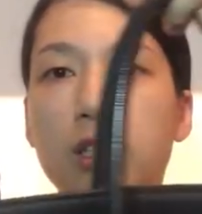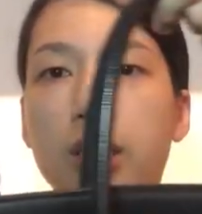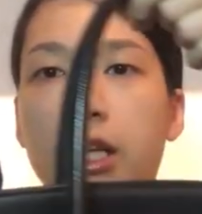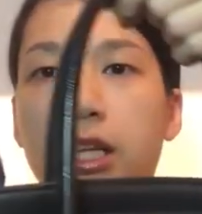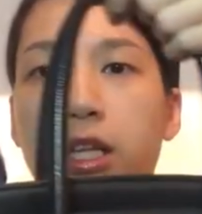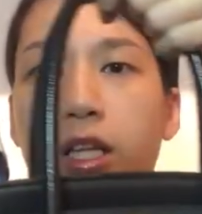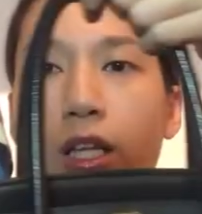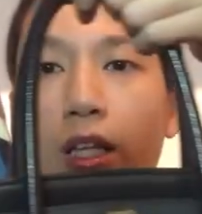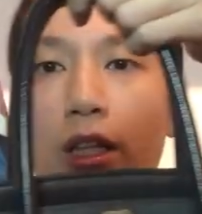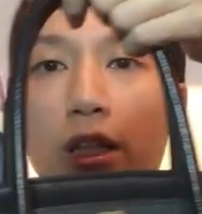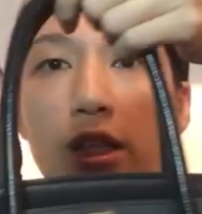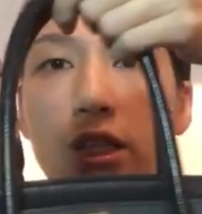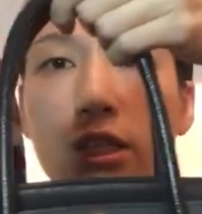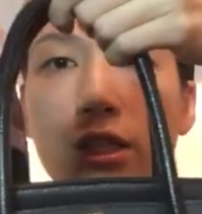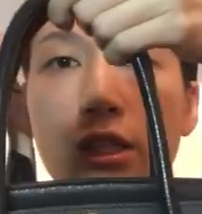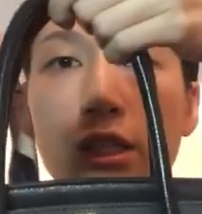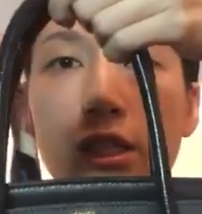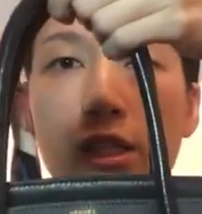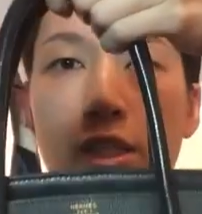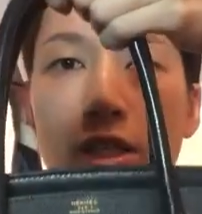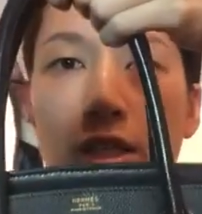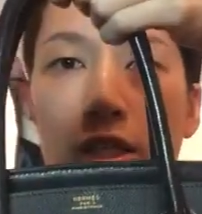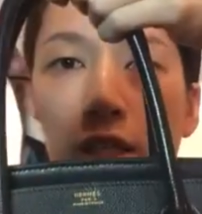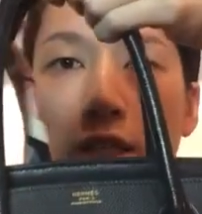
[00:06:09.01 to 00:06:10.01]
And then this
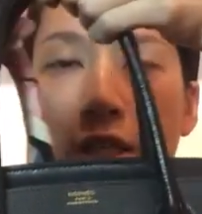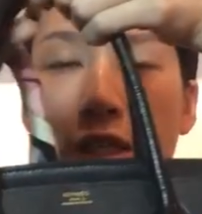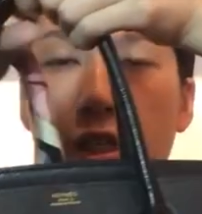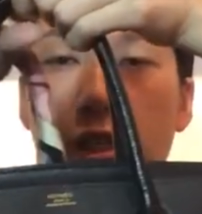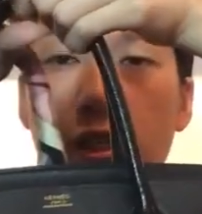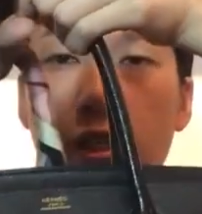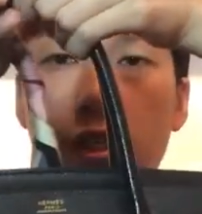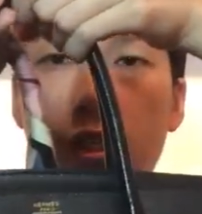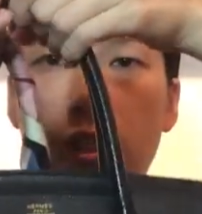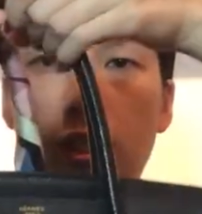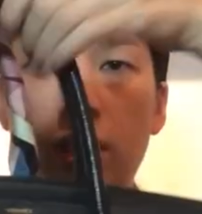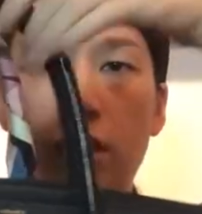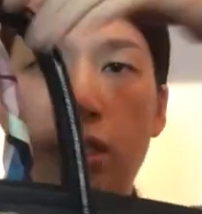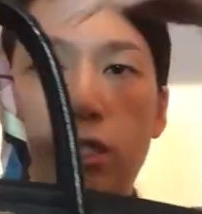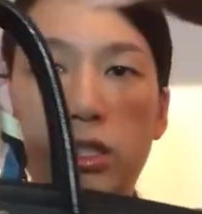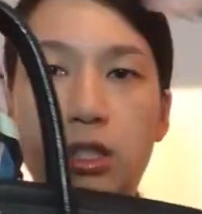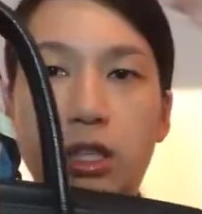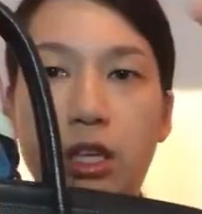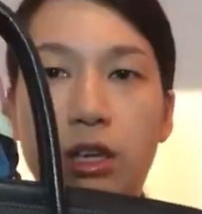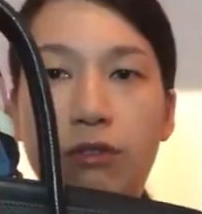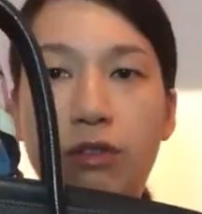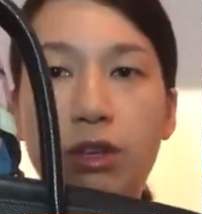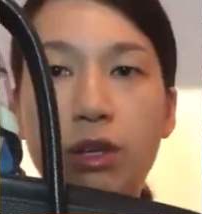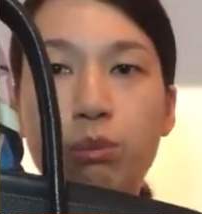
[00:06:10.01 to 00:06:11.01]
is the
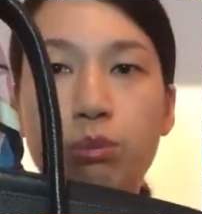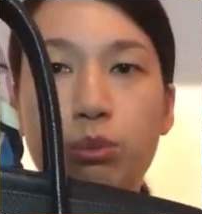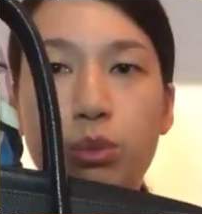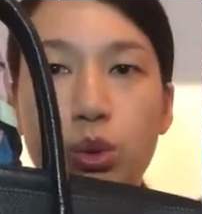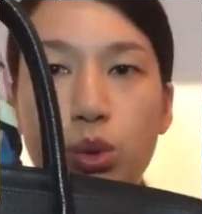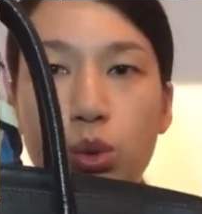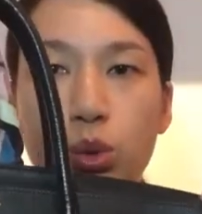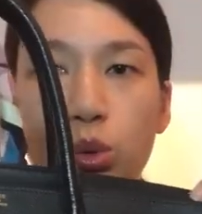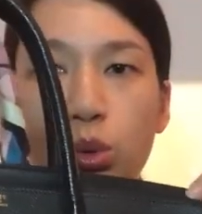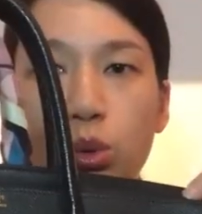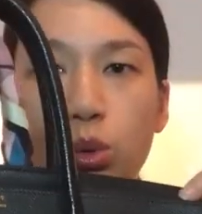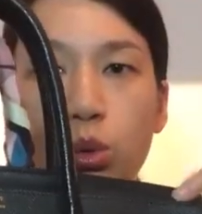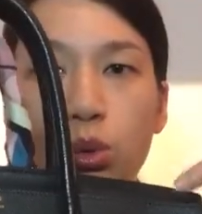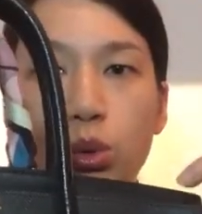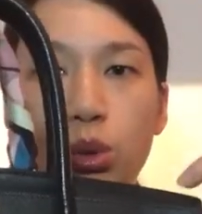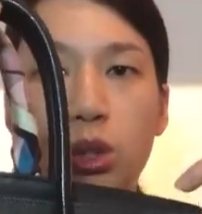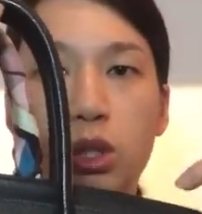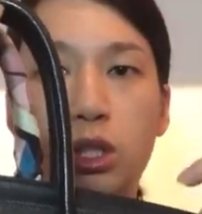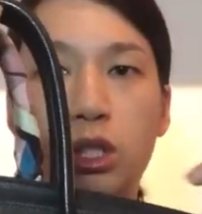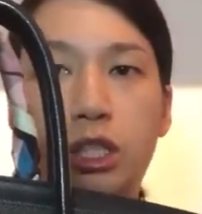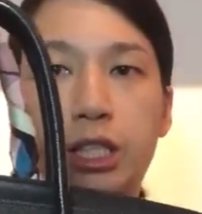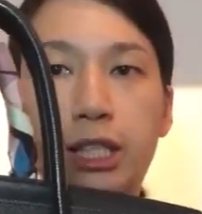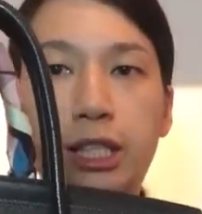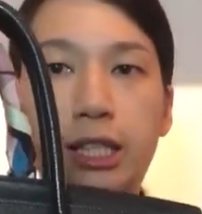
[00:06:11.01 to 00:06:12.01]
navy blue
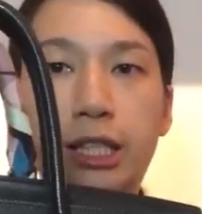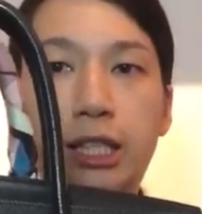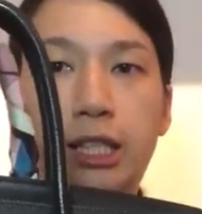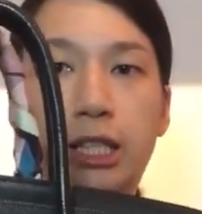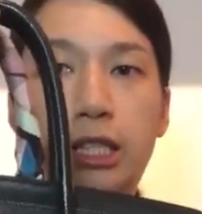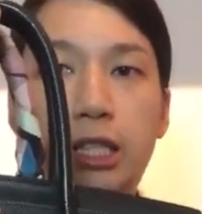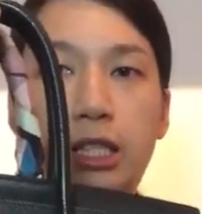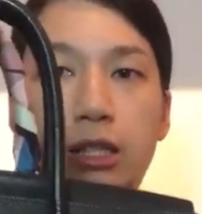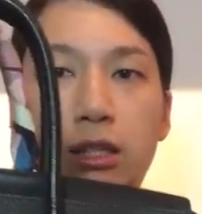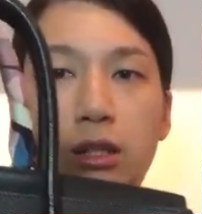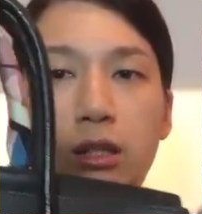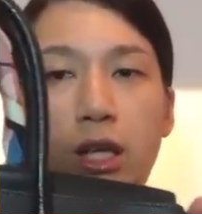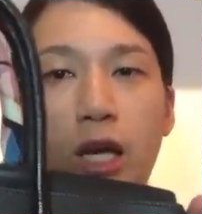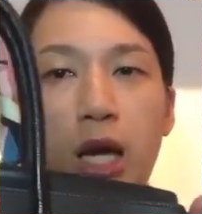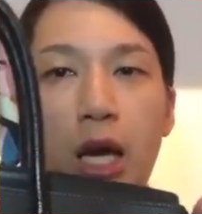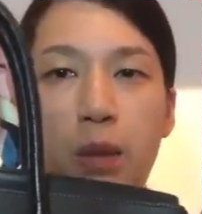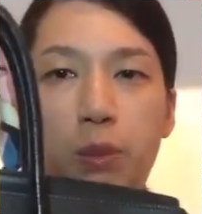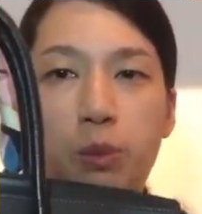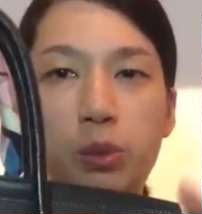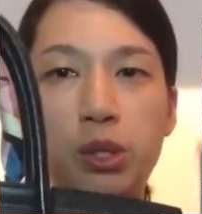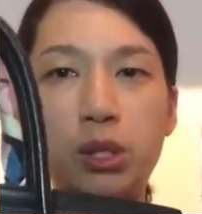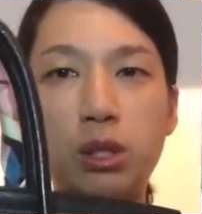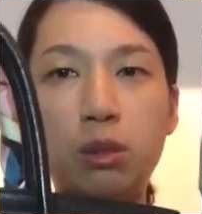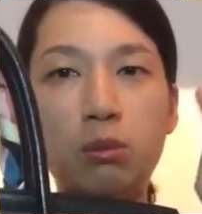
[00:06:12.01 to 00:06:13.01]
in
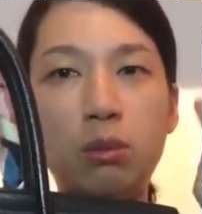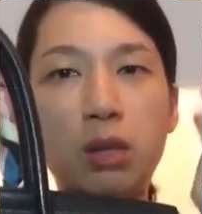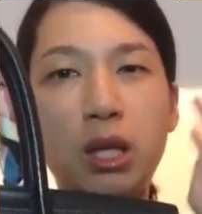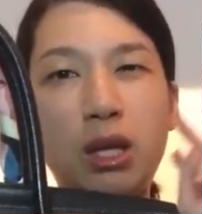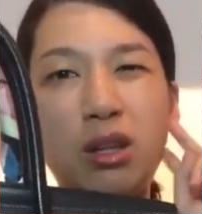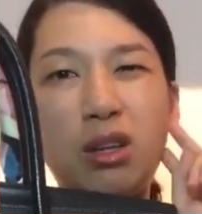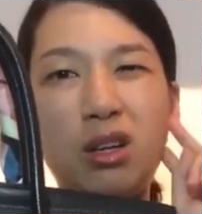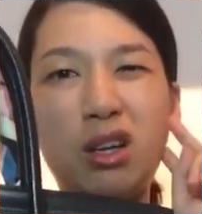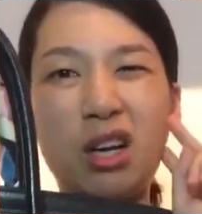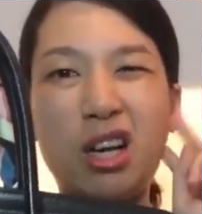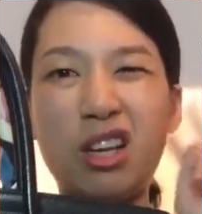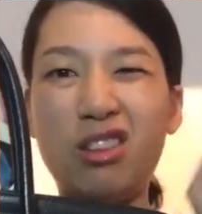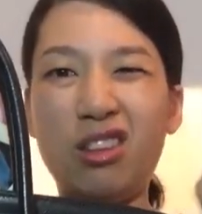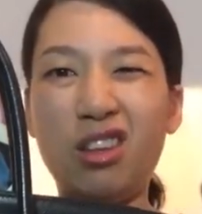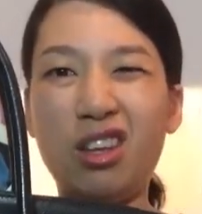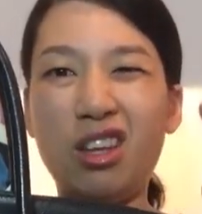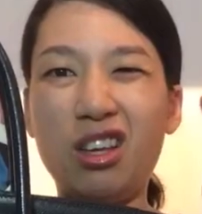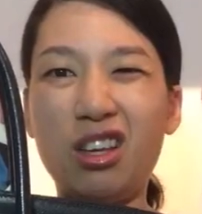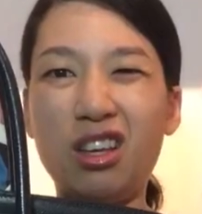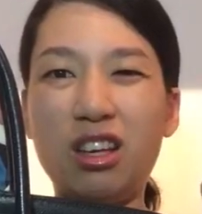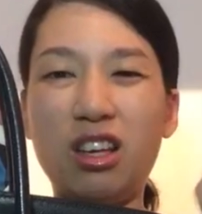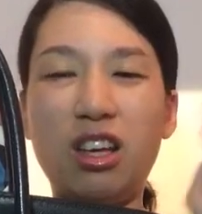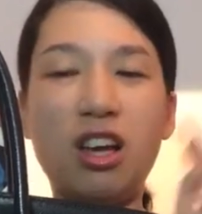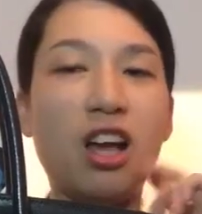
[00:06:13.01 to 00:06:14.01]
Epsom leather, I
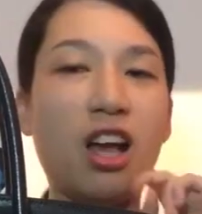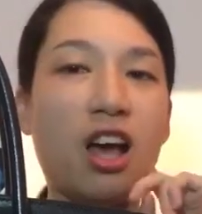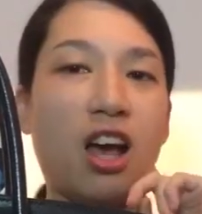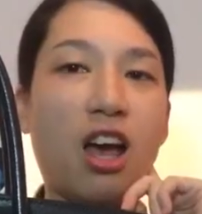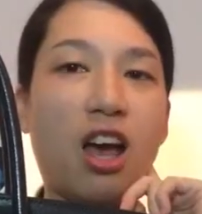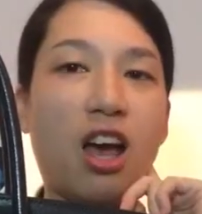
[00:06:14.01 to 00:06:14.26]
think,